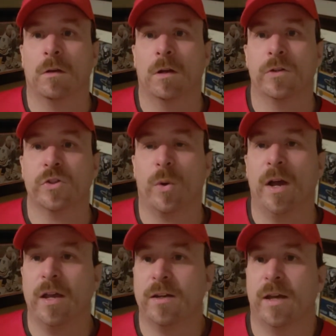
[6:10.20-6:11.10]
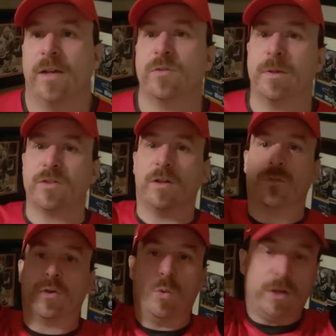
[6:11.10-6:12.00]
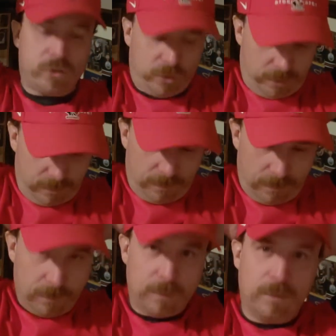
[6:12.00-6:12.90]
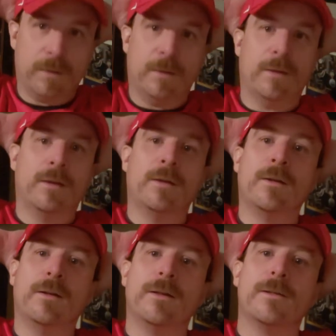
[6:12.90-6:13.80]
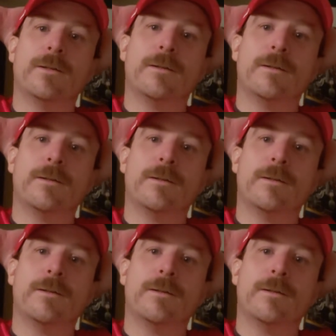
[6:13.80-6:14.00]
And so I had to ask myself the question, like,